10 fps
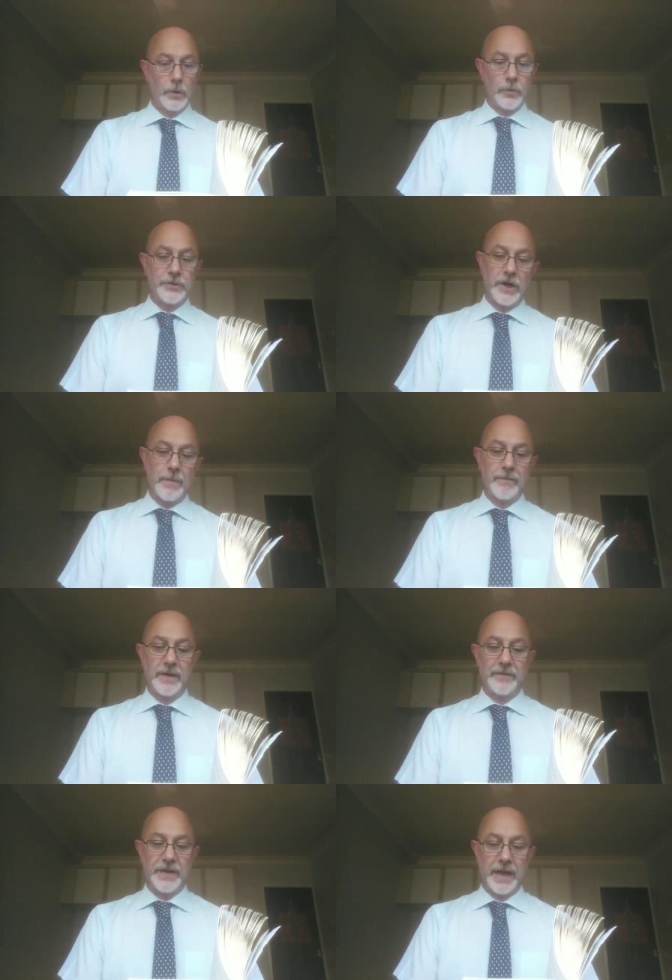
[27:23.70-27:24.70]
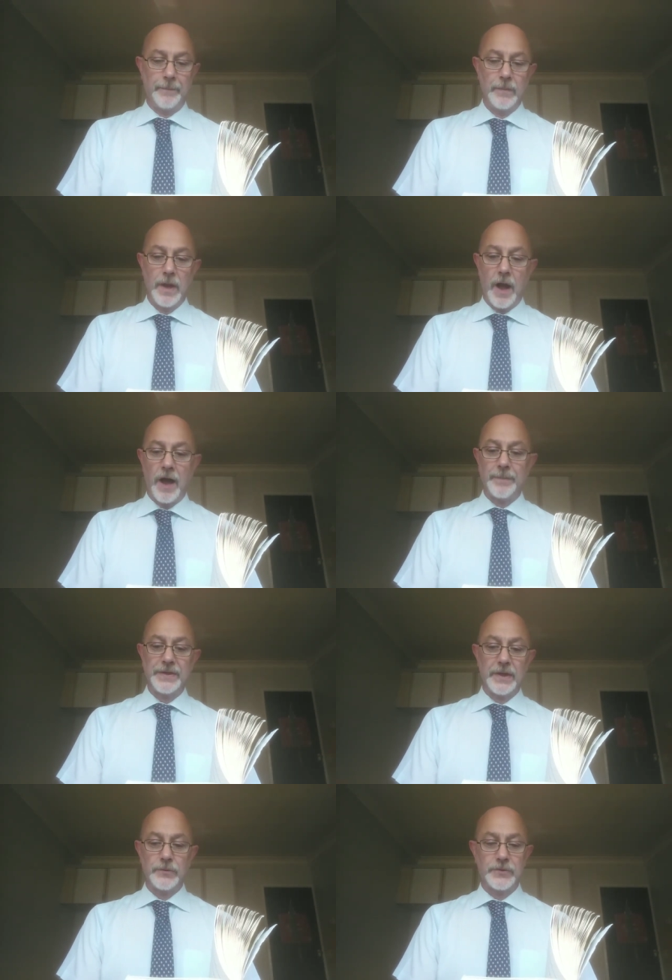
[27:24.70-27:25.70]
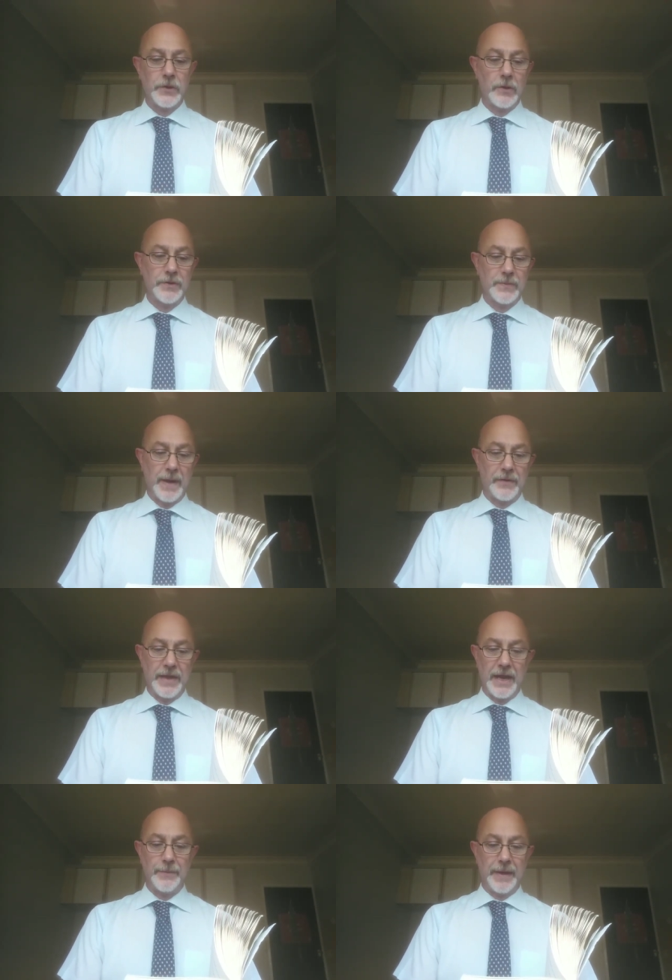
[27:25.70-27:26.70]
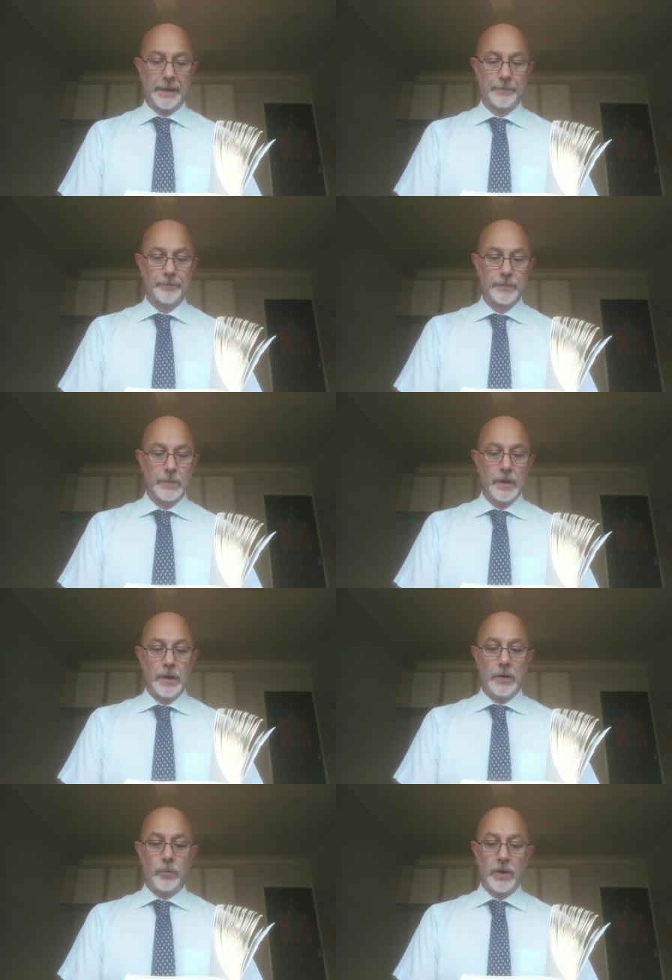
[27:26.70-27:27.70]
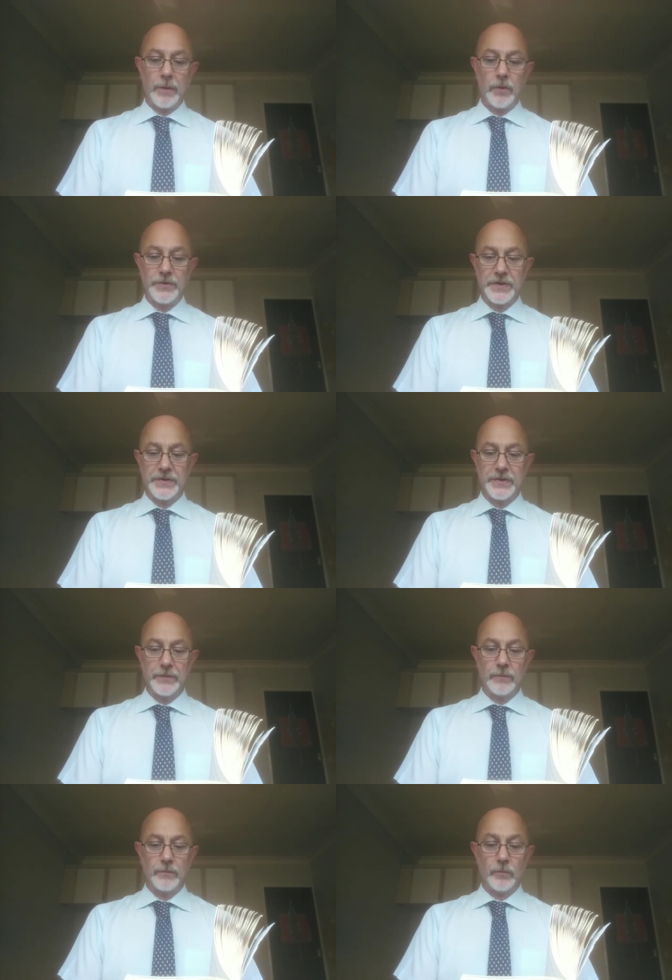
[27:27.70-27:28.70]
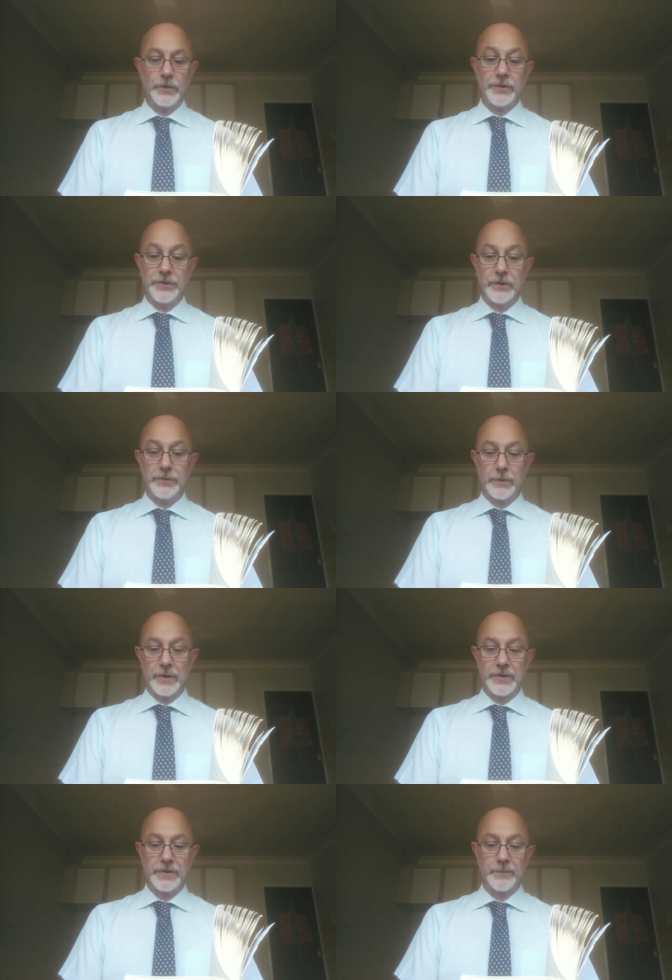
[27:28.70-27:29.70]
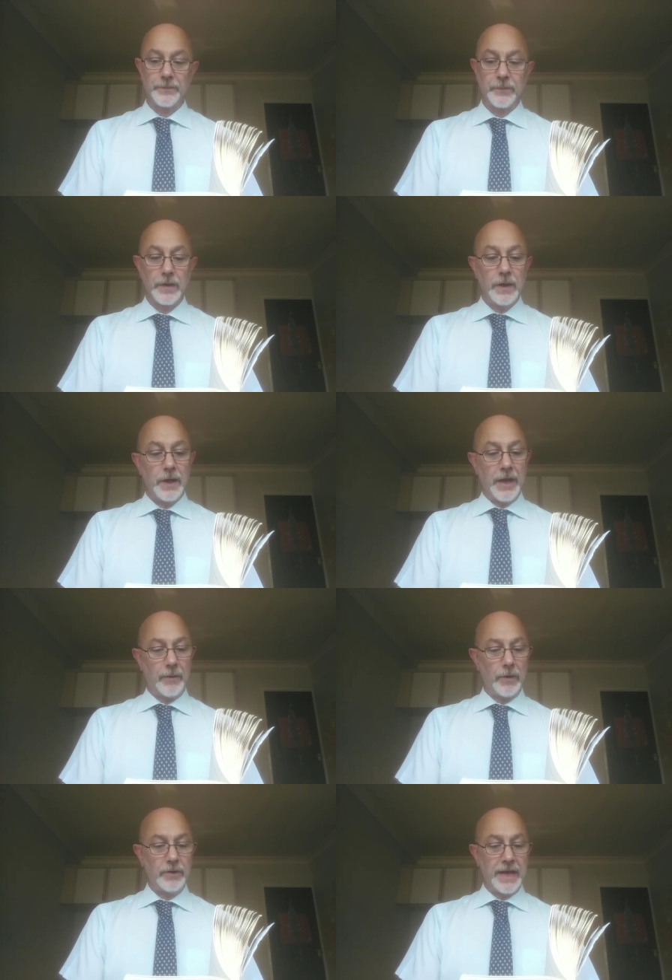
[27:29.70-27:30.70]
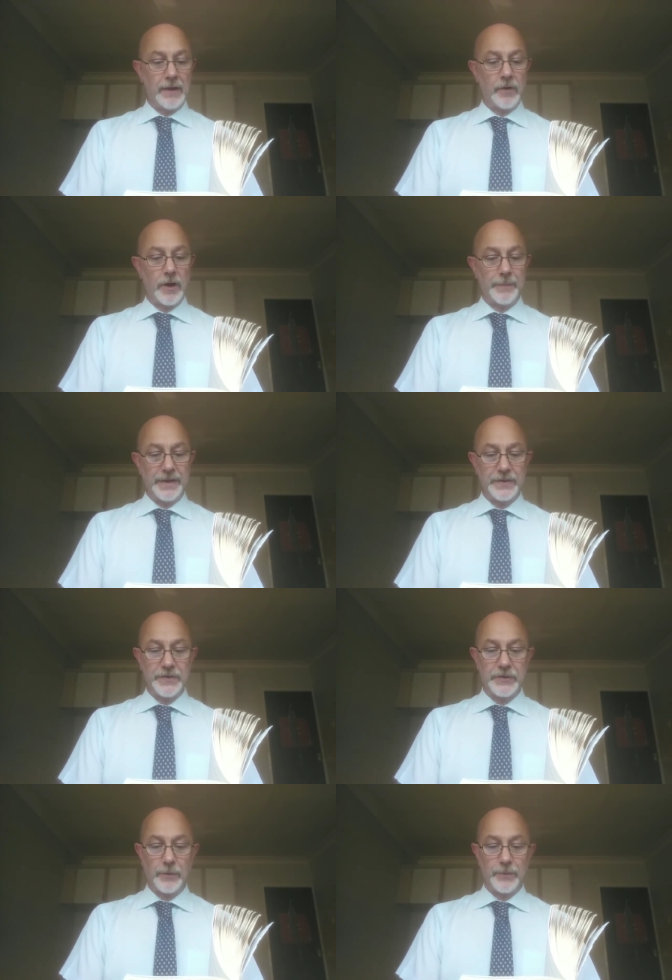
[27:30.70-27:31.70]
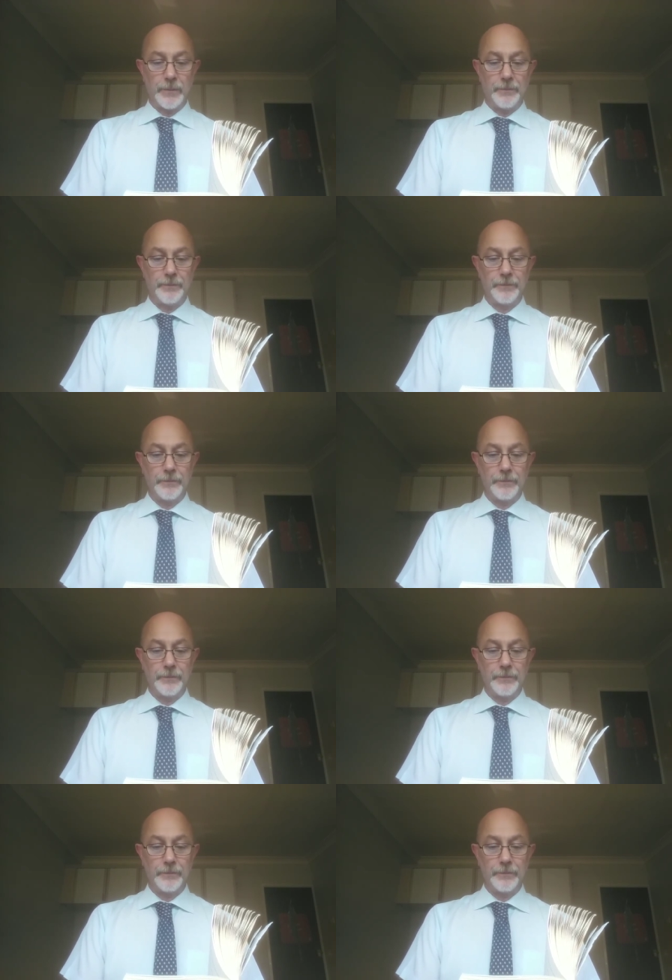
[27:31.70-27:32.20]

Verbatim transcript: All the time I've lived here, I've been told stories about the enemy and what they want us to want to do to us and how only our army can stop them.